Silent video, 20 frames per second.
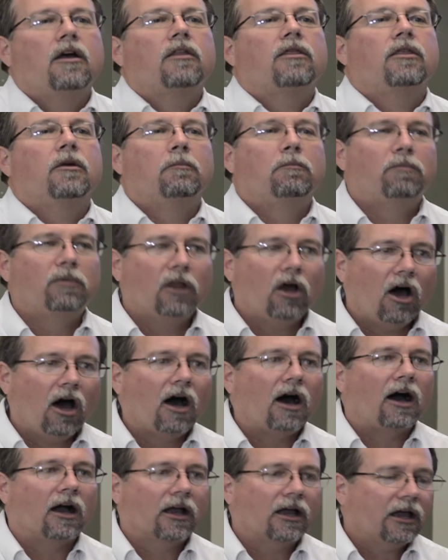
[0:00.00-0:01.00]
the
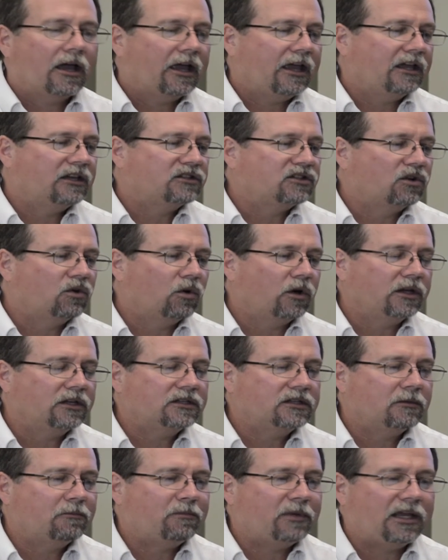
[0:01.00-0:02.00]
blog is
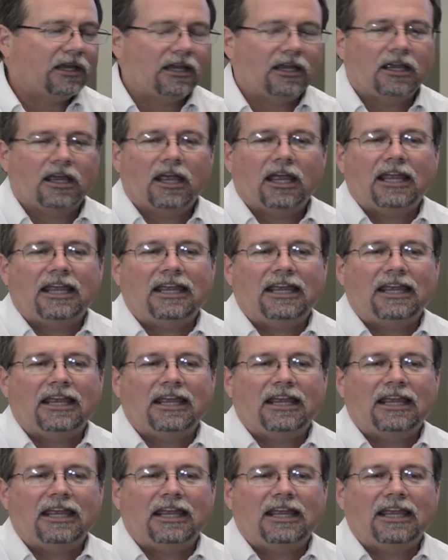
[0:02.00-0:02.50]
going to be